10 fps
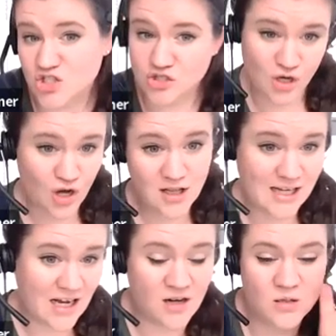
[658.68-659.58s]

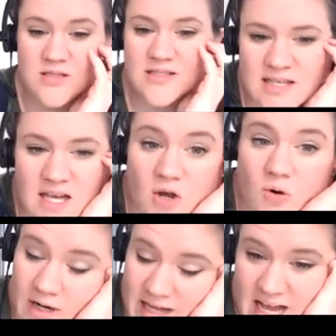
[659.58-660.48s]
dollhouse,
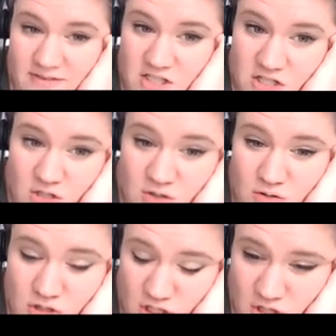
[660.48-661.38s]
what I have to
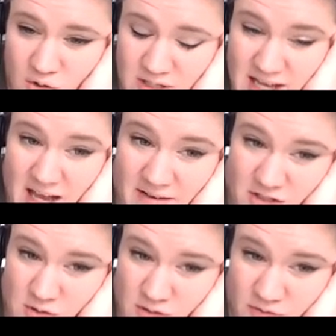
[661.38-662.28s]
do is I have to
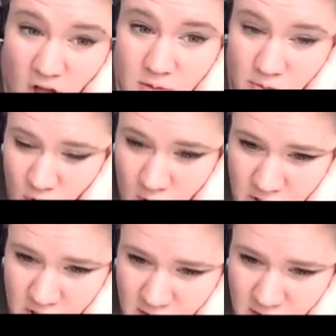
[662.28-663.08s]
use a volume formula,